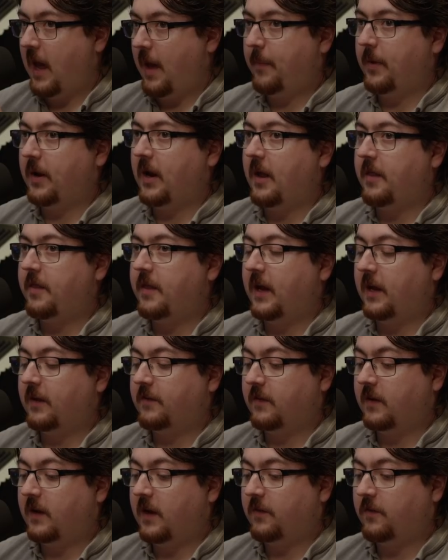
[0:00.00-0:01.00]
Epic, I think
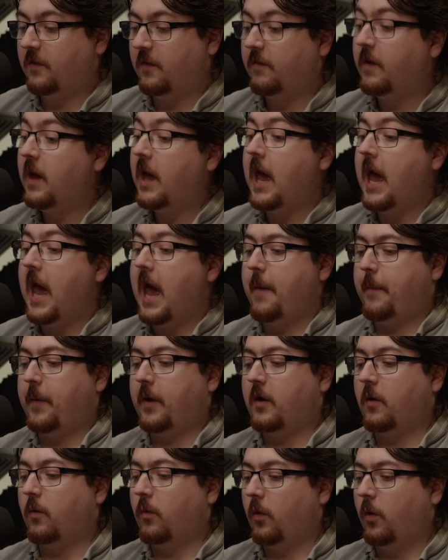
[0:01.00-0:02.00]
it's a case of
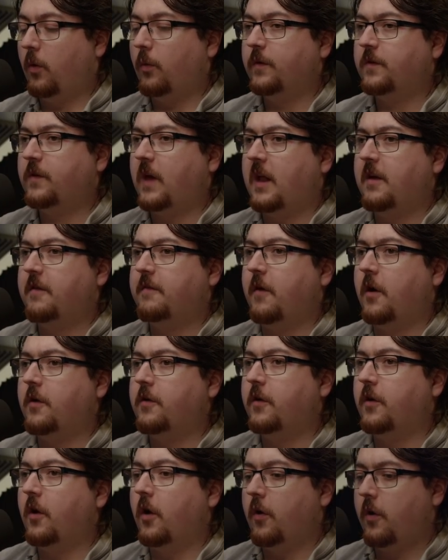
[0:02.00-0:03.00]
Epic were always kind of
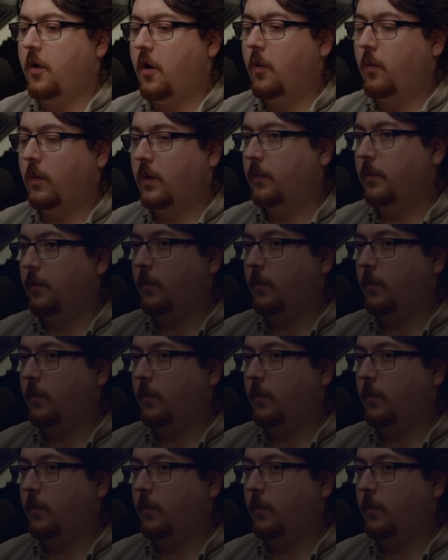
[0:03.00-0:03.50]
founded on no, we'll